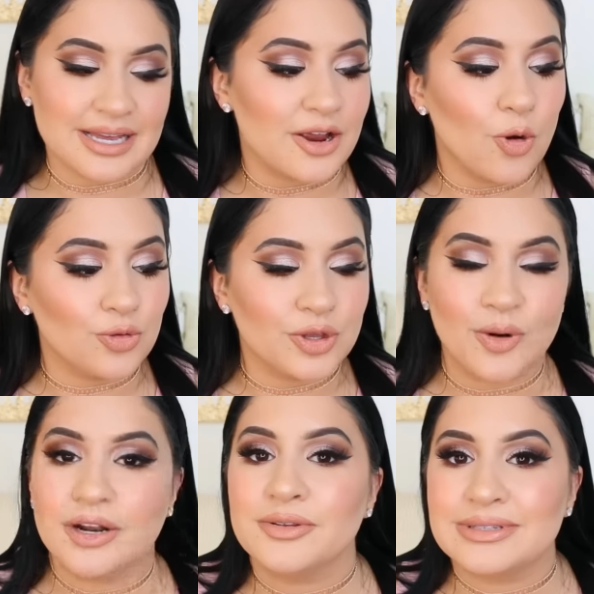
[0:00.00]
I only
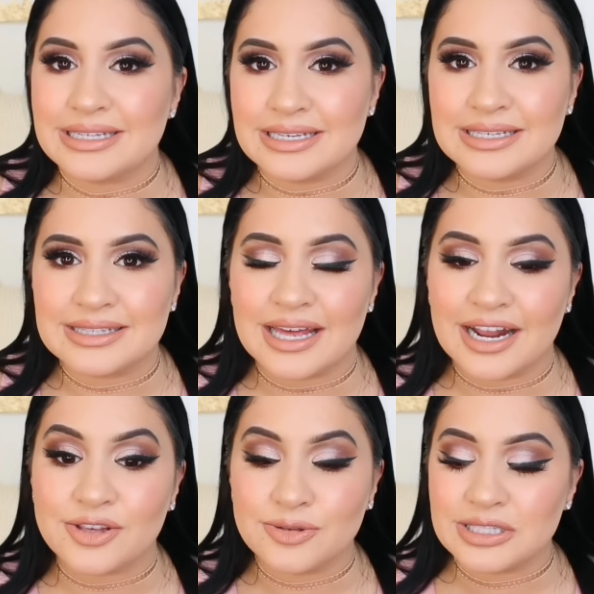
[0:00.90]
want to use these and
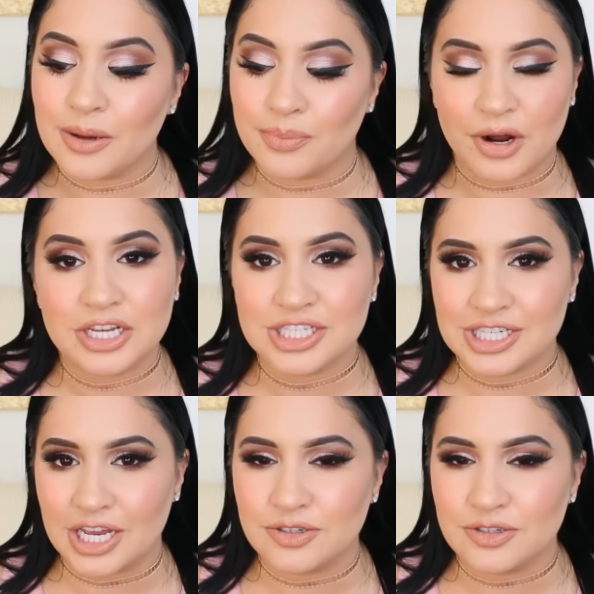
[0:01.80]
I use a brush.